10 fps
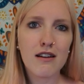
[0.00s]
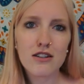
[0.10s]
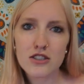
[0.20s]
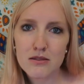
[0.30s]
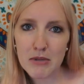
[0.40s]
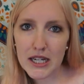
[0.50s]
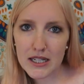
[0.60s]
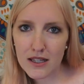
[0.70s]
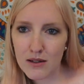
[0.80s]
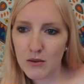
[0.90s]
I'll just buy
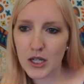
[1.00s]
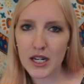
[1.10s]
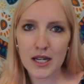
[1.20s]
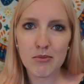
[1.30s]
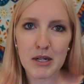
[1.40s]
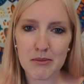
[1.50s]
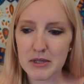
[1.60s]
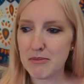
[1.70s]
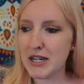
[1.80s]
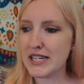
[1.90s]
another one. But I'm
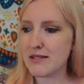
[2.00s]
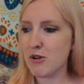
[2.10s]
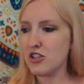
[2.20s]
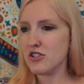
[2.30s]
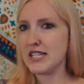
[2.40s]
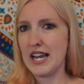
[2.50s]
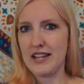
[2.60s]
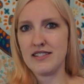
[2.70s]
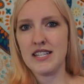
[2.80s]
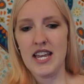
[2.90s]
gonna buy a smaller
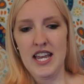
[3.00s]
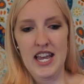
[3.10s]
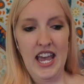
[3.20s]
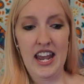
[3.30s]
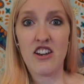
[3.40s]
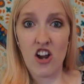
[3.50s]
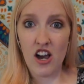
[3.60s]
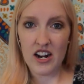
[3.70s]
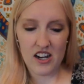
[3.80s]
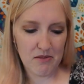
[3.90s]
size and
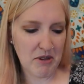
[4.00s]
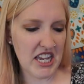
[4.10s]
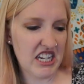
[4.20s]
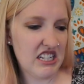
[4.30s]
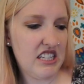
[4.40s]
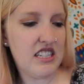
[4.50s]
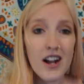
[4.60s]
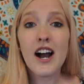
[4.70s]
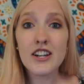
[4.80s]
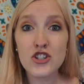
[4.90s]
not hot pink. For
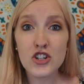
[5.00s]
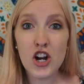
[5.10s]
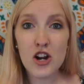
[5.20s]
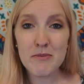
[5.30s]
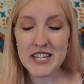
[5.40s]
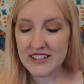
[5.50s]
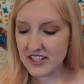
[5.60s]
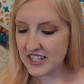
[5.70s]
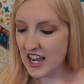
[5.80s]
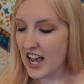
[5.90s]

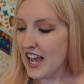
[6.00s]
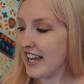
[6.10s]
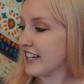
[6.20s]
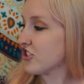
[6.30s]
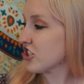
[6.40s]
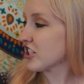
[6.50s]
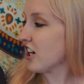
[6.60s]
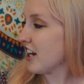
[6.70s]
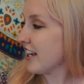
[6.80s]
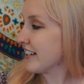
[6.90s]
undergarments, I just
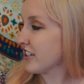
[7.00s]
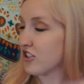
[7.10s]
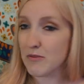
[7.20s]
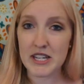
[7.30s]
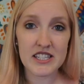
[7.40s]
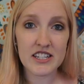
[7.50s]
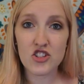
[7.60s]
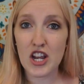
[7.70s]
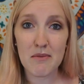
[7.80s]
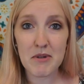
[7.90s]
got your basic
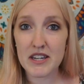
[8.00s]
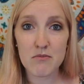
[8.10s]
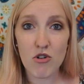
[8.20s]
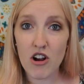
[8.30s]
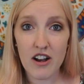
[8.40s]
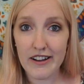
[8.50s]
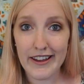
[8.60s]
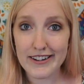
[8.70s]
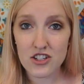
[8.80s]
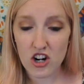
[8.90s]
Champion bra
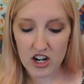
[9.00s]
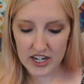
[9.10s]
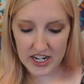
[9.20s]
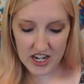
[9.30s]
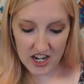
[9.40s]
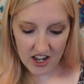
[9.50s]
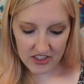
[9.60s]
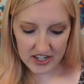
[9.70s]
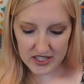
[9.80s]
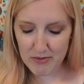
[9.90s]
at Target,
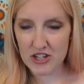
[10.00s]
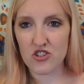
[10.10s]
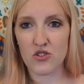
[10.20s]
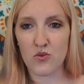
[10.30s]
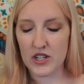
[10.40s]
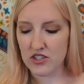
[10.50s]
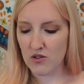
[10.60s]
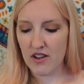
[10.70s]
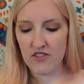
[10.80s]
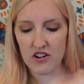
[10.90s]
nothing special
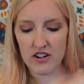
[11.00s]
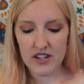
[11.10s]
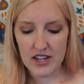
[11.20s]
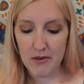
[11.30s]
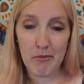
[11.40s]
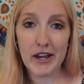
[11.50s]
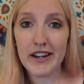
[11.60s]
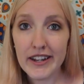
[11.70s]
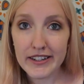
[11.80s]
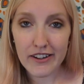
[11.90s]
whatsoever,
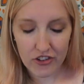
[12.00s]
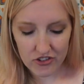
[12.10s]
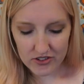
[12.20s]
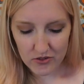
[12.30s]
but it does